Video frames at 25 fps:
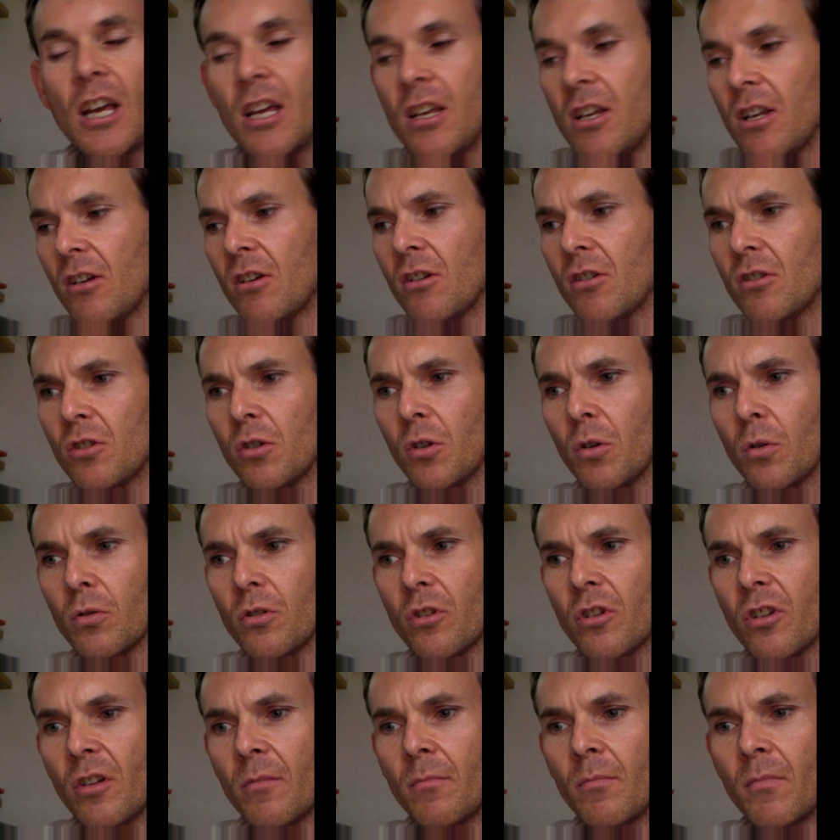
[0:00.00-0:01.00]
you can talk
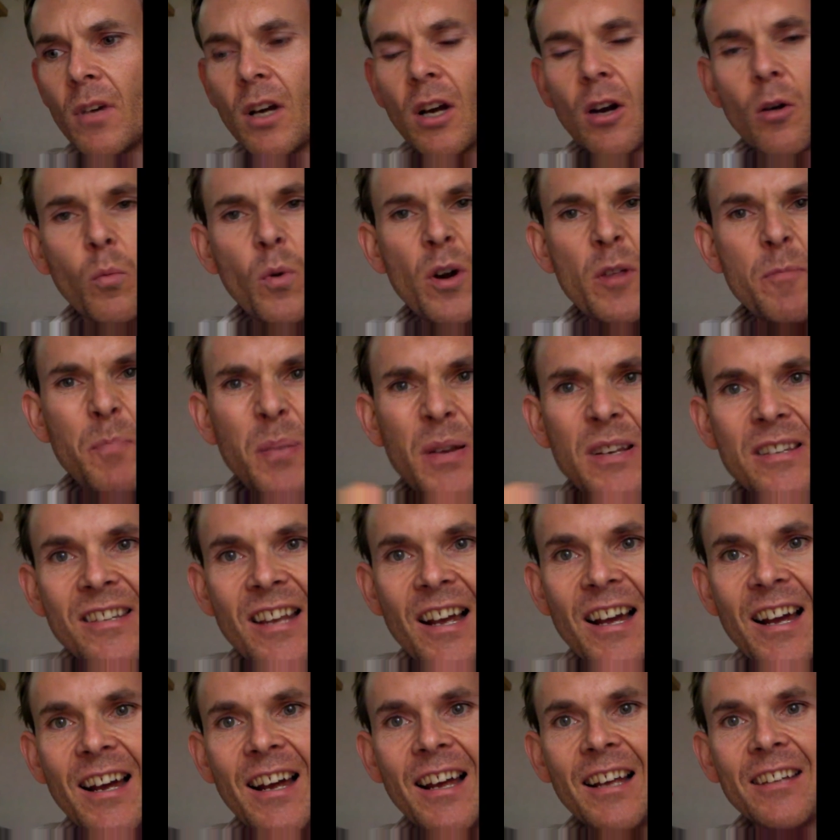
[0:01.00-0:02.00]
to them with
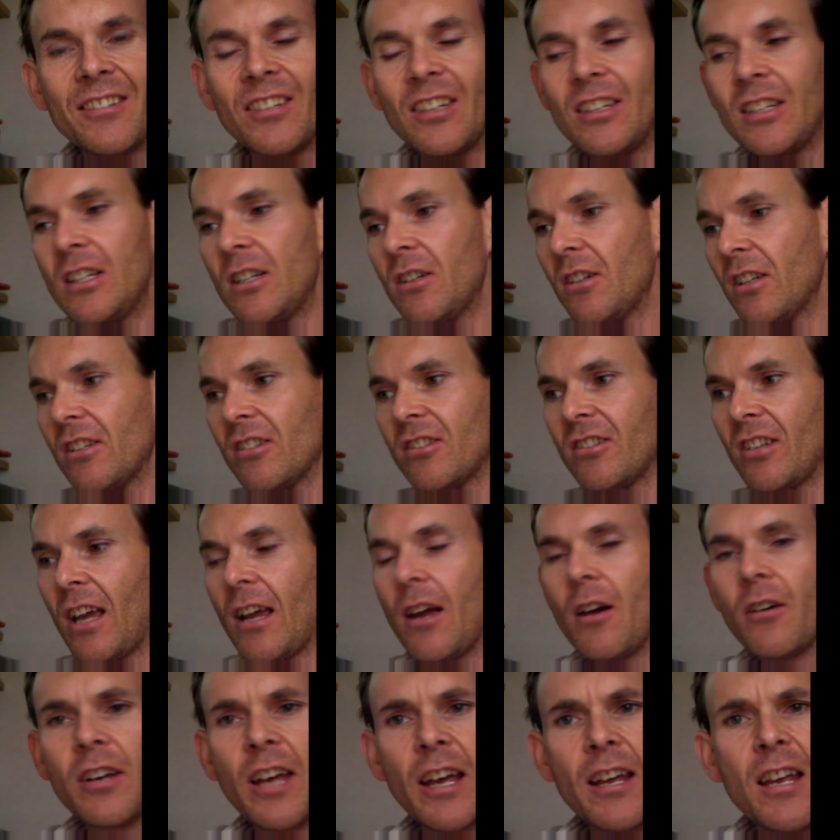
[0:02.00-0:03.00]
pizzazz and you can say,
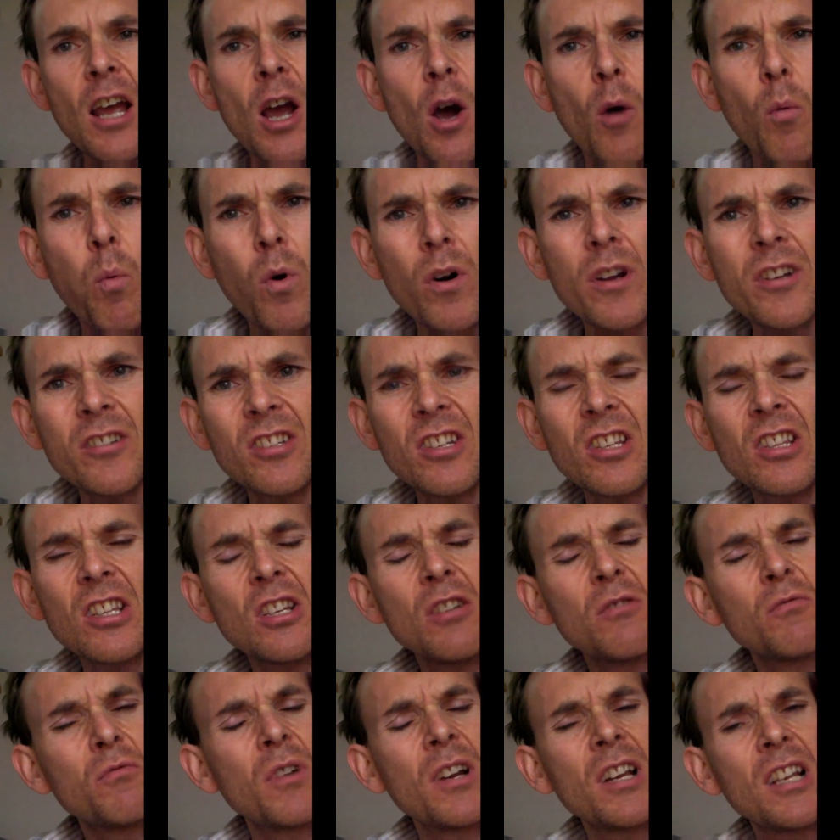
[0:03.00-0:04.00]
okay, what is it that
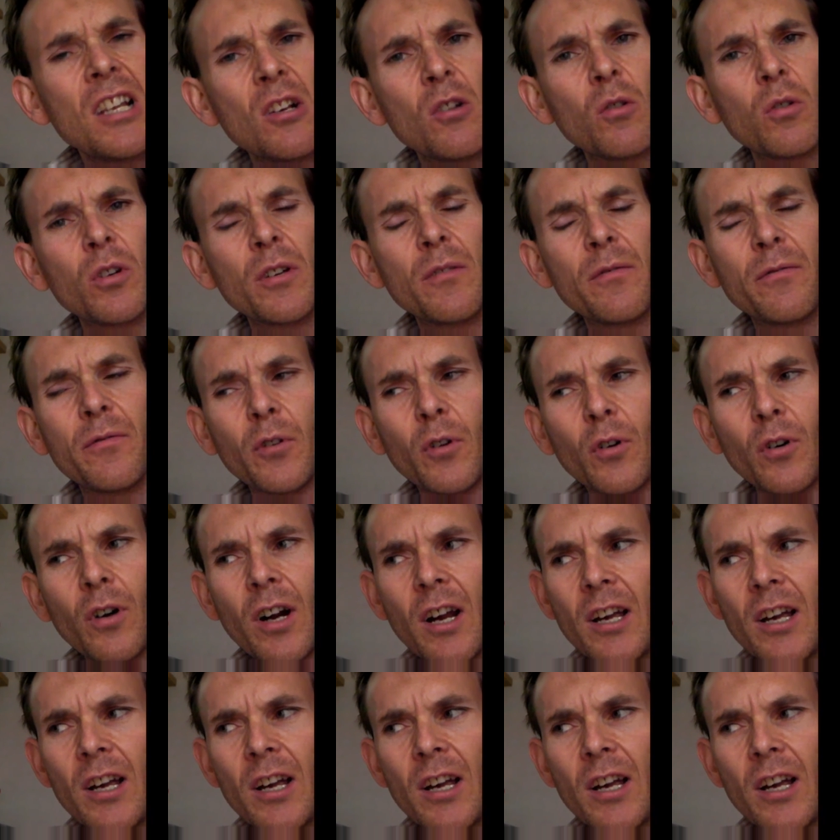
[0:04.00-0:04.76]
you're really looking for?